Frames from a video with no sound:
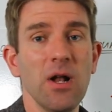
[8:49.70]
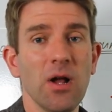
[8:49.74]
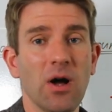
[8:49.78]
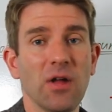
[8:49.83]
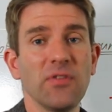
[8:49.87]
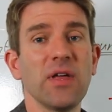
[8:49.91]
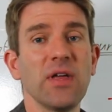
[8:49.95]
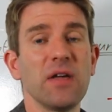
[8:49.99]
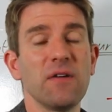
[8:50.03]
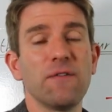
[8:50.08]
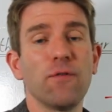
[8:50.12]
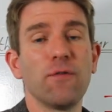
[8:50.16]

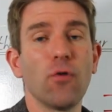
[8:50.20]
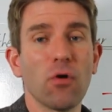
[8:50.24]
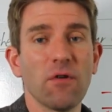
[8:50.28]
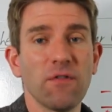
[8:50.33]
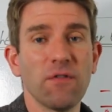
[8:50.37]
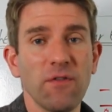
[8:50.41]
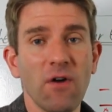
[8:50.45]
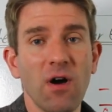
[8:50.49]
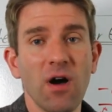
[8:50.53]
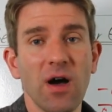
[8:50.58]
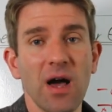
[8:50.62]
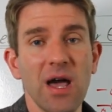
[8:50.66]
on day four or
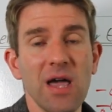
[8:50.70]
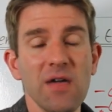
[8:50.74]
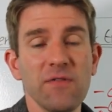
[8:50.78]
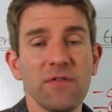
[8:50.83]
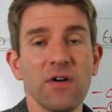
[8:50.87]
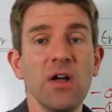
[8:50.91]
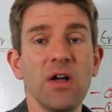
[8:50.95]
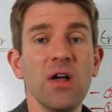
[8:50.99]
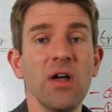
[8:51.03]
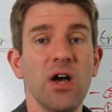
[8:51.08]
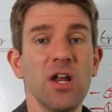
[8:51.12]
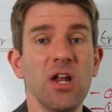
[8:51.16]

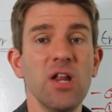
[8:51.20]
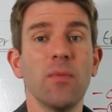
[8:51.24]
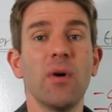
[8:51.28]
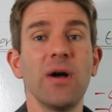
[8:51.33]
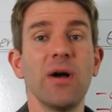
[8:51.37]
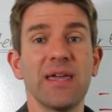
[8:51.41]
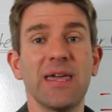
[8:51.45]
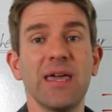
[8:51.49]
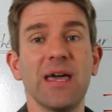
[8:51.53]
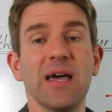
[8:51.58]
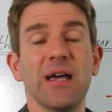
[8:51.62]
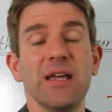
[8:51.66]
five, and you
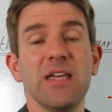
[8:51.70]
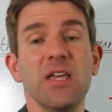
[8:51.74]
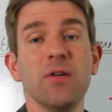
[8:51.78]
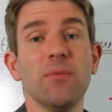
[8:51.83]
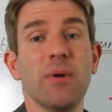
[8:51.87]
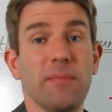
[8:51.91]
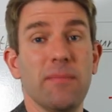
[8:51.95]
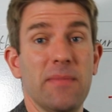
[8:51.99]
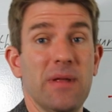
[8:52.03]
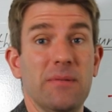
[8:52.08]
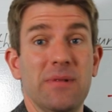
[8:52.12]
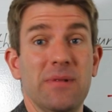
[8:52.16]
might get, you
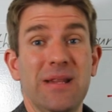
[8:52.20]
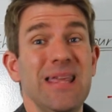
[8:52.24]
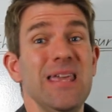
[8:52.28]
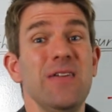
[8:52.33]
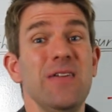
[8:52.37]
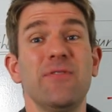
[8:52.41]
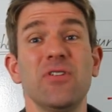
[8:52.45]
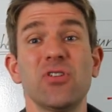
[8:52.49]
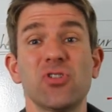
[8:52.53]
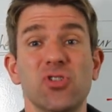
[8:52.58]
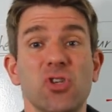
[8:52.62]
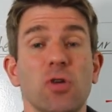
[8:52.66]
might be
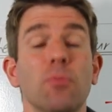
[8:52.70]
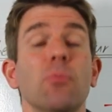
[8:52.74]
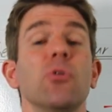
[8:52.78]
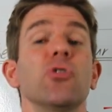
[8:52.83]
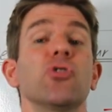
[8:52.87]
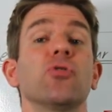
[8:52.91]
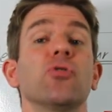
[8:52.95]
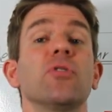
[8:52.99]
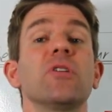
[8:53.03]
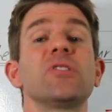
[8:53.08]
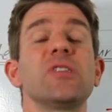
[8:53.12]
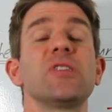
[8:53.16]
leaving so
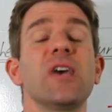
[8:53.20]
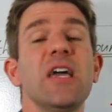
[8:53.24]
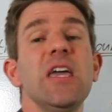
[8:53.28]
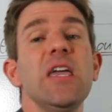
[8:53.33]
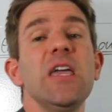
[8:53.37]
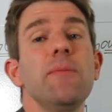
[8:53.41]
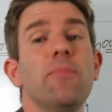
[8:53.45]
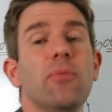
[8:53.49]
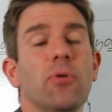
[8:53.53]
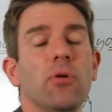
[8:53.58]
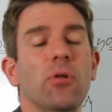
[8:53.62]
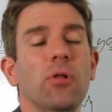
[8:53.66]
much on the
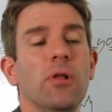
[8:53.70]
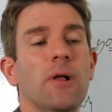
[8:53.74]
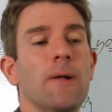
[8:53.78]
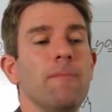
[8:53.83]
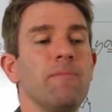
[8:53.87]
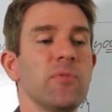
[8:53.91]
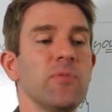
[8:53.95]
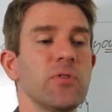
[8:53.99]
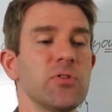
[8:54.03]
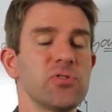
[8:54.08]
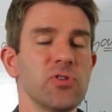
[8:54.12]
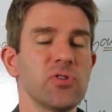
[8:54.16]
table.
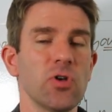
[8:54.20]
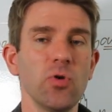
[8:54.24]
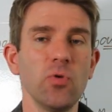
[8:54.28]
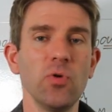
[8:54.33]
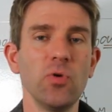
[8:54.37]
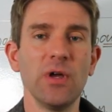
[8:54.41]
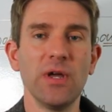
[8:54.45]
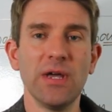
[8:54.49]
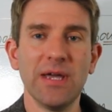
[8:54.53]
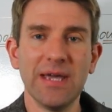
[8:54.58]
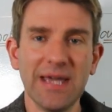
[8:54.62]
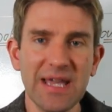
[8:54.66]

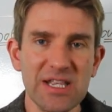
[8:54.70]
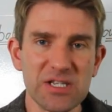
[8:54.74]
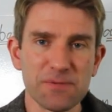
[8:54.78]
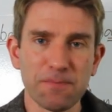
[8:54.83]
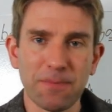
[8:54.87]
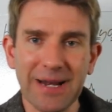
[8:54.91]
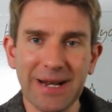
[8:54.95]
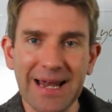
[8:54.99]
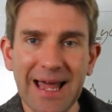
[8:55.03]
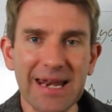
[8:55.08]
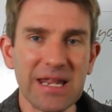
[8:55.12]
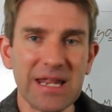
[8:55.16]
So it's
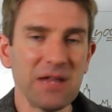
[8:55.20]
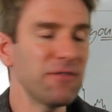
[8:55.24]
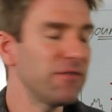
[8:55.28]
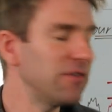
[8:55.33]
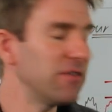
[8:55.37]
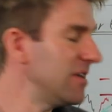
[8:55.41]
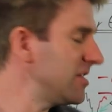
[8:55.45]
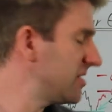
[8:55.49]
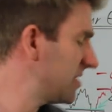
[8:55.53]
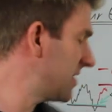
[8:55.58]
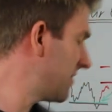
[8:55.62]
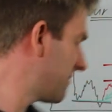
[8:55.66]
planning for
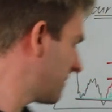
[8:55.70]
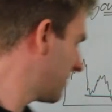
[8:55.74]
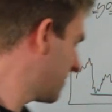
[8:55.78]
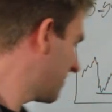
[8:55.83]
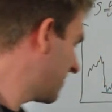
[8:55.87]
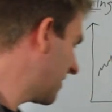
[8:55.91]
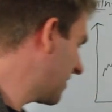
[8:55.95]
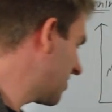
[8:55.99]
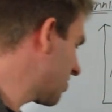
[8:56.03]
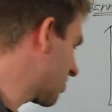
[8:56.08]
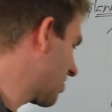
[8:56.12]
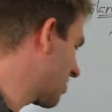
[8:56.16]
these different
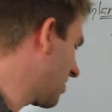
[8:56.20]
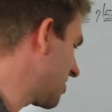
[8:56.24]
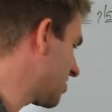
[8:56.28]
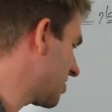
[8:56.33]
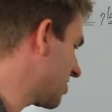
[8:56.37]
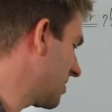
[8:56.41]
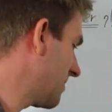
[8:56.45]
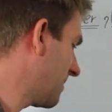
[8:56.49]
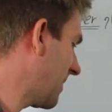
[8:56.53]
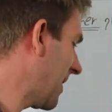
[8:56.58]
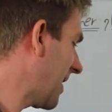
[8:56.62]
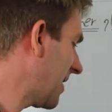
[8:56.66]
things,
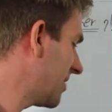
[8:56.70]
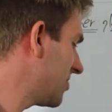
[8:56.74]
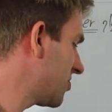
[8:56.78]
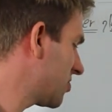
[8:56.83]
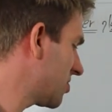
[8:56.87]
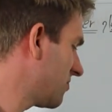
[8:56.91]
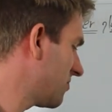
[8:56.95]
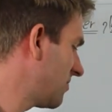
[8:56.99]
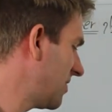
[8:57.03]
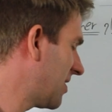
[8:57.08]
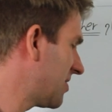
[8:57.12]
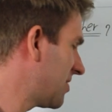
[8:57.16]
guys. Patterns
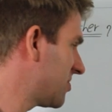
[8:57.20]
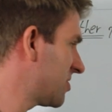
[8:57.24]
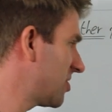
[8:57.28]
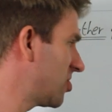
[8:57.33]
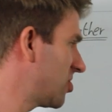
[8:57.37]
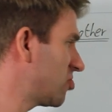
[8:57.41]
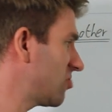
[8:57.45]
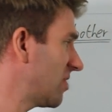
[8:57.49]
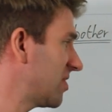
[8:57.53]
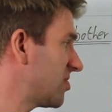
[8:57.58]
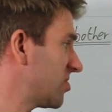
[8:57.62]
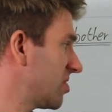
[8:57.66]
to
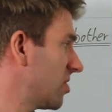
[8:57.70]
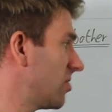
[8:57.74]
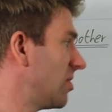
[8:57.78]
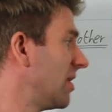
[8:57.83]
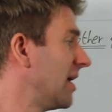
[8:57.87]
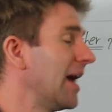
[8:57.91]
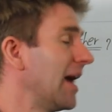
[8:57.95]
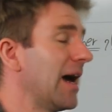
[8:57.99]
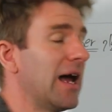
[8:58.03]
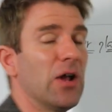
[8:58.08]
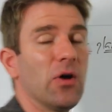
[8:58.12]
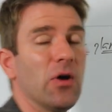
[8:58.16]
reconsider trade. So
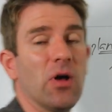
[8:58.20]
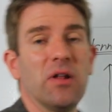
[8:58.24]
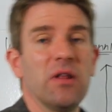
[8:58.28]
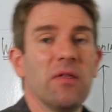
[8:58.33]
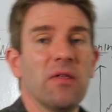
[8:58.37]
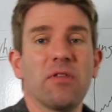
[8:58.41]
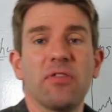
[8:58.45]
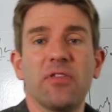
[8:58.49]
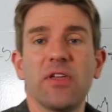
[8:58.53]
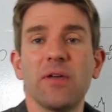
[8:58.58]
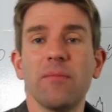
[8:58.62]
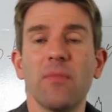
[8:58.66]

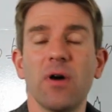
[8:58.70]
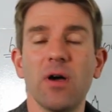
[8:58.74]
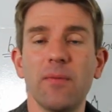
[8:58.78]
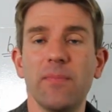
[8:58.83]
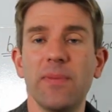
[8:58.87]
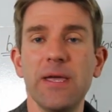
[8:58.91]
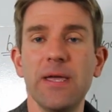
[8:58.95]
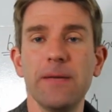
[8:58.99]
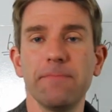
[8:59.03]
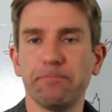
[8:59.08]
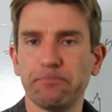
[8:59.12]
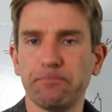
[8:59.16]
another thing might
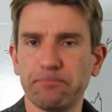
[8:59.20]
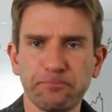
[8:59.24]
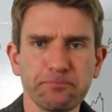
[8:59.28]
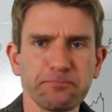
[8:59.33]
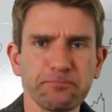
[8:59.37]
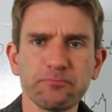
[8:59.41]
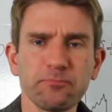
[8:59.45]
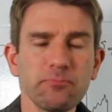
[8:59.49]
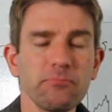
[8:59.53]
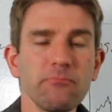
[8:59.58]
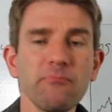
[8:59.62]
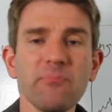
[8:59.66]
be,
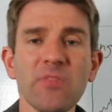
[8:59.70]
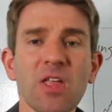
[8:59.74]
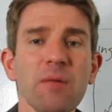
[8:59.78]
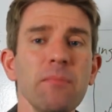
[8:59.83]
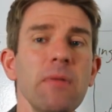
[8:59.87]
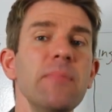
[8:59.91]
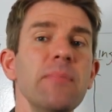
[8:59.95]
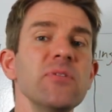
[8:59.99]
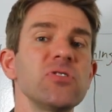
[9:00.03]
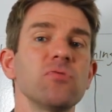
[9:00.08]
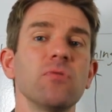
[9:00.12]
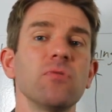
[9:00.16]

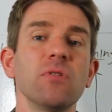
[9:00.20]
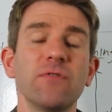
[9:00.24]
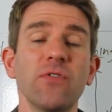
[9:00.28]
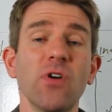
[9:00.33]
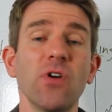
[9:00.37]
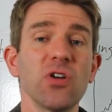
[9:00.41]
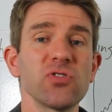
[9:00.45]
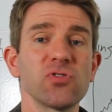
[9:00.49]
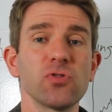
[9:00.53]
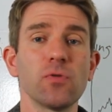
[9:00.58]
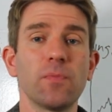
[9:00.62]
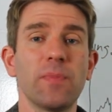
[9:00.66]
maybe it's a
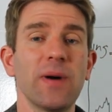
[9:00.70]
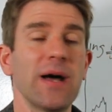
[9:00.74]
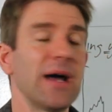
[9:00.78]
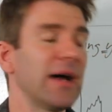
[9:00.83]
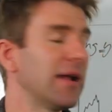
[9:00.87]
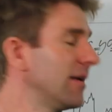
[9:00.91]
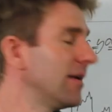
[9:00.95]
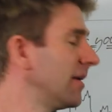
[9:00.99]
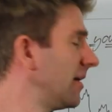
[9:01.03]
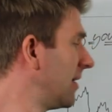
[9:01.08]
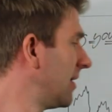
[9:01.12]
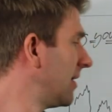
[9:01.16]
reversal
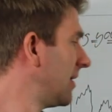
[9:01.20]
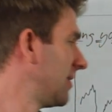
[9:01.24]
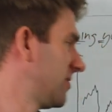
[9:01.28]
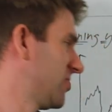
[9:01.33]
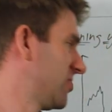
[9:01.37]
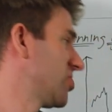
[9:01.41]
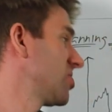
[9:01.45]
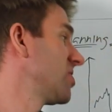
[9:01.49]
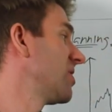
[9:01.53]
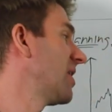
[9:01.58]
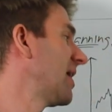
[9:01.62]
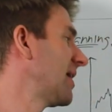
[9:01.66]
pattern
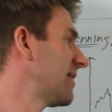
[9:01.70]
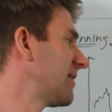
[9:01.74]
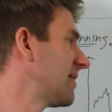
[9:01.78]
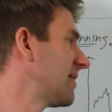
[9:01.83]
just like